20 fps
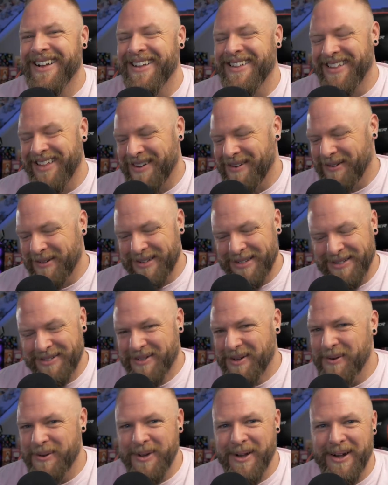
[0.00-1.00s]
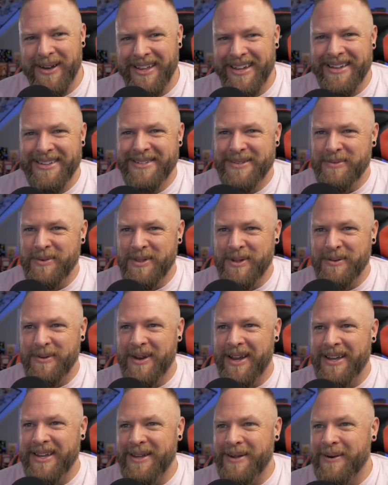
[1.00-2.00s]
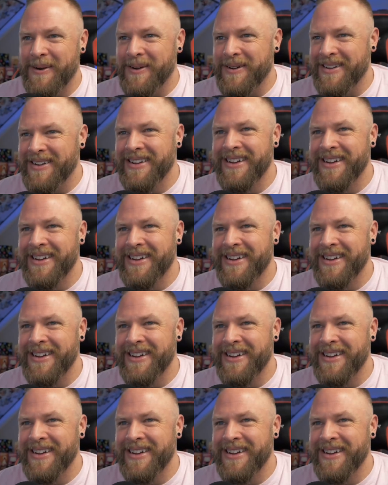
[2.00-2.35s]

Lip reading: That one is so good. He hits him with the Randy Orton.